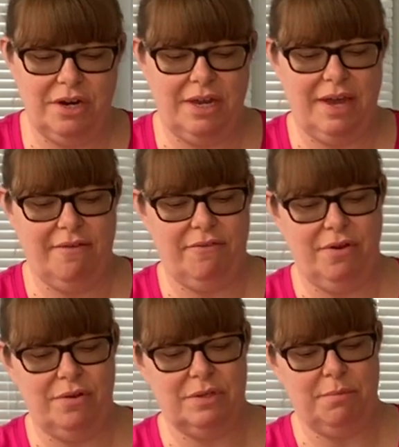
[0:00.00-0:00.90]
to get
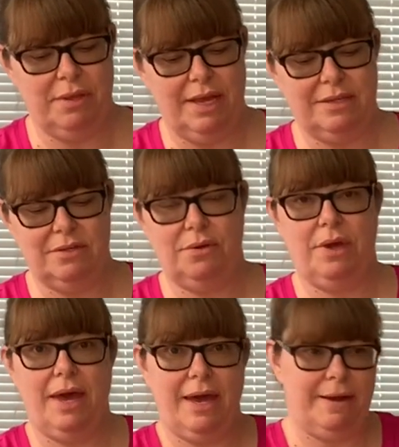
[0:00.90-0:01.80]
frozen, but that's
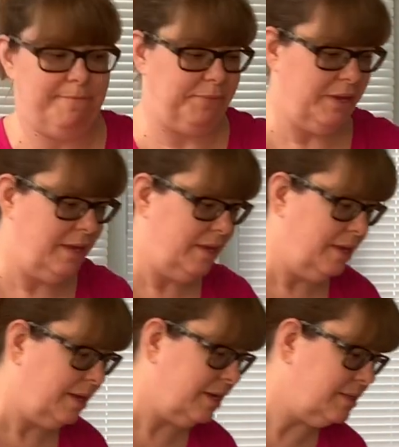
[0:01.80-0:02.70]
okay,
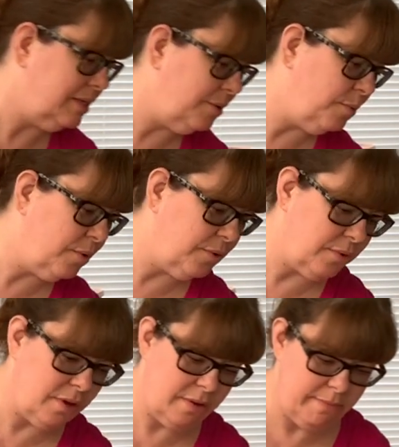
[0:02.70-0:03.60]
because then it won't
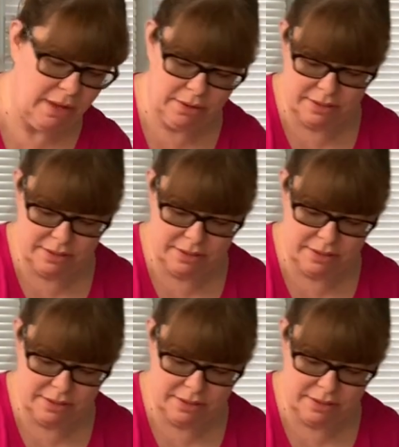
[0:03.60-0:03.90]
melt as